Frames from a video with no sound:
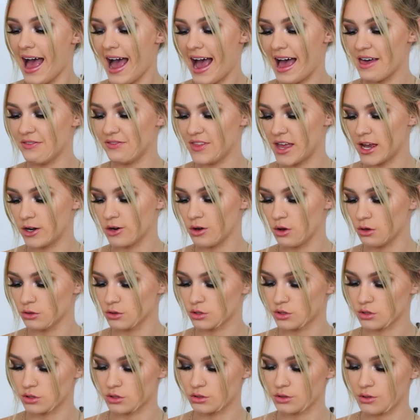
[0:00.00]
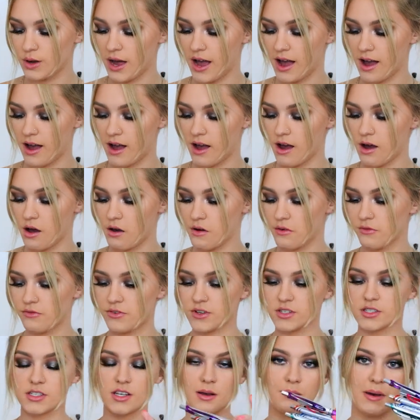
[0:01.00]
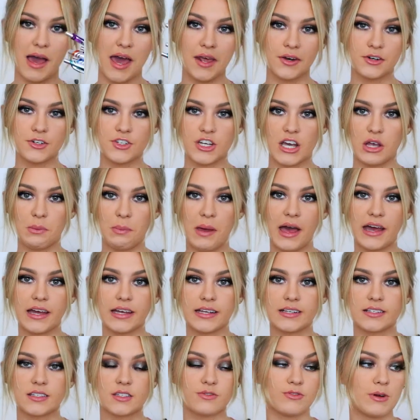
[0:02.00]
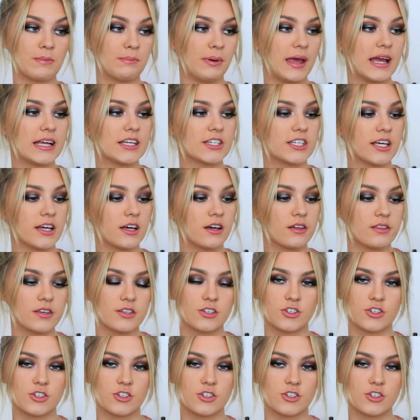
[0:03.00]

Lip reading: And then also have some Energel pens from Pentel.